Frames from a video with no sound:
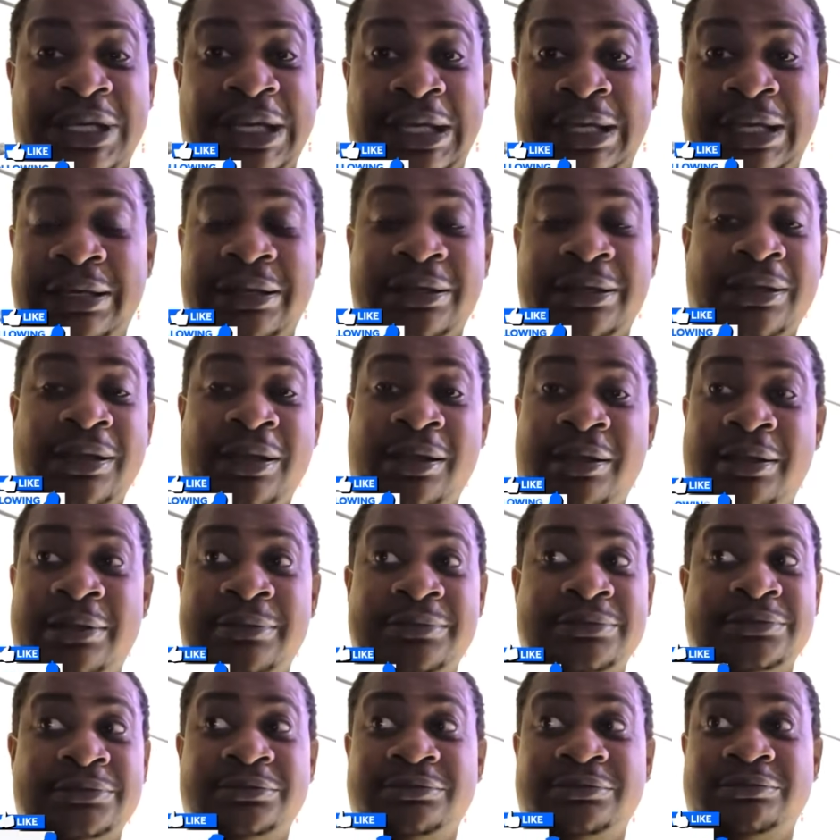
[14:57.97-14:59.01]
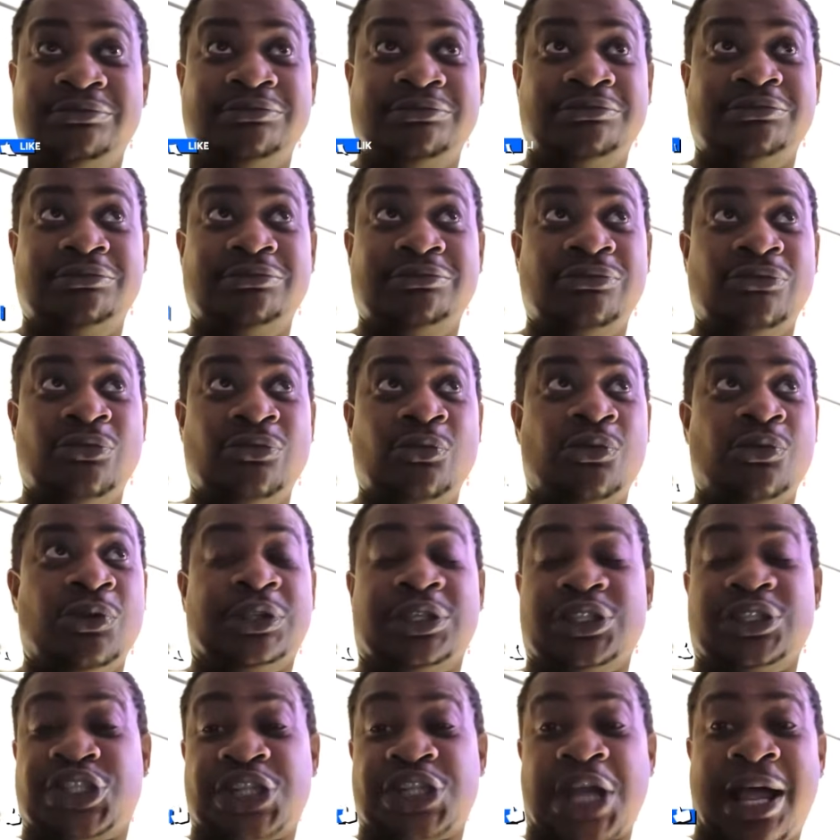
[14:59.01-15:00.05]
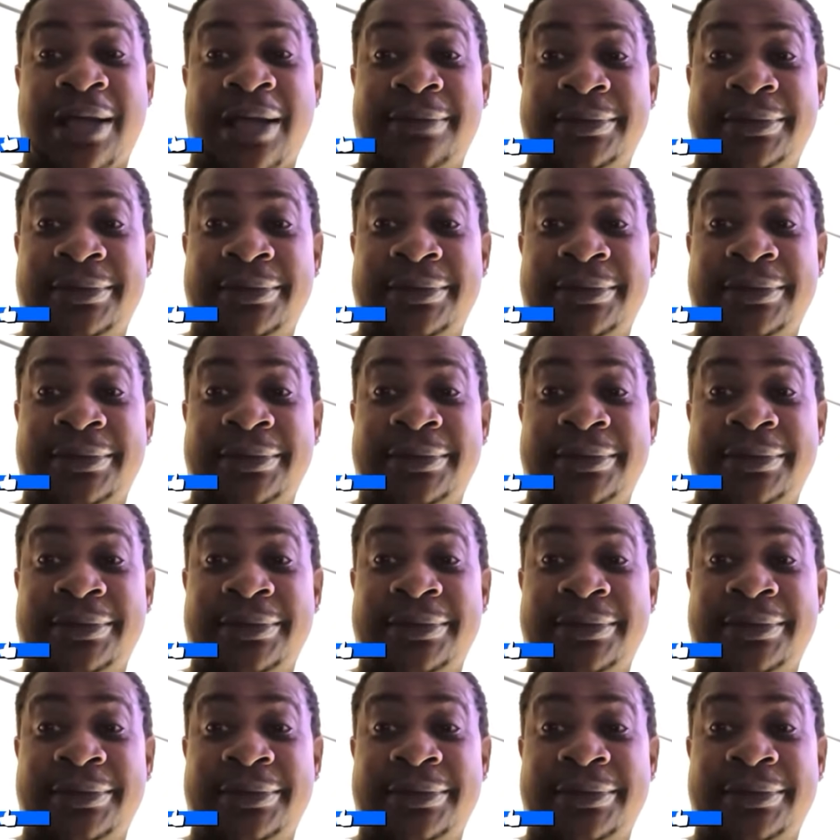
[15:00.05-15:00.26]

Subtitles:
it with the shop